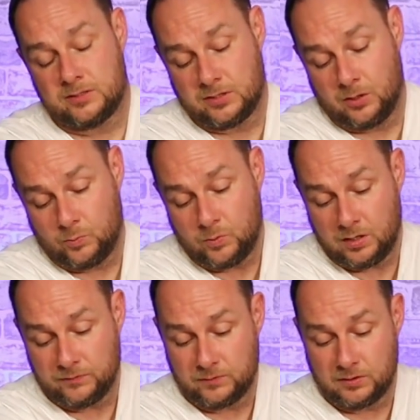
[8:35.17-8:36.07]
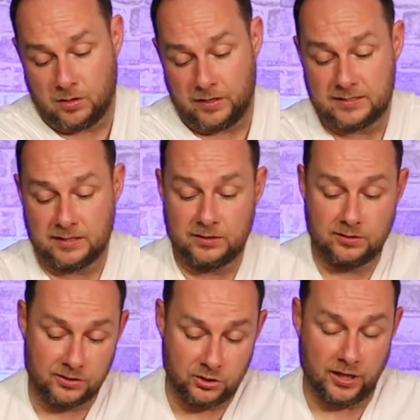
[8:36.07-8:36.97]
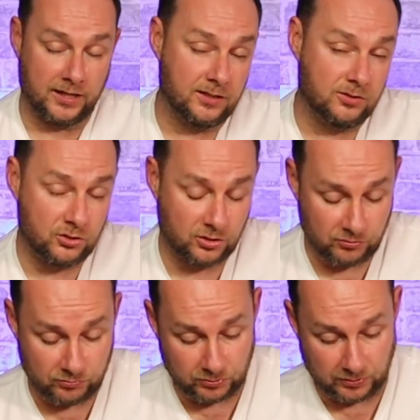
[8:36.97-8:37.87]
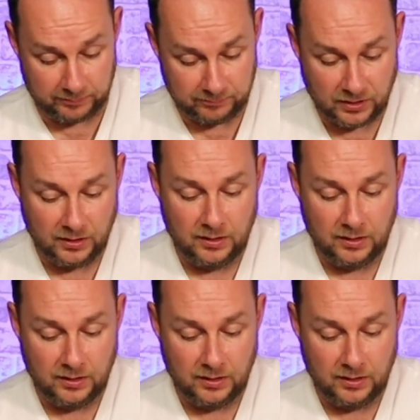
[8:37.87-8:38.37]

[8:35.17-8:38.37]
So what I've got is the change to the ruling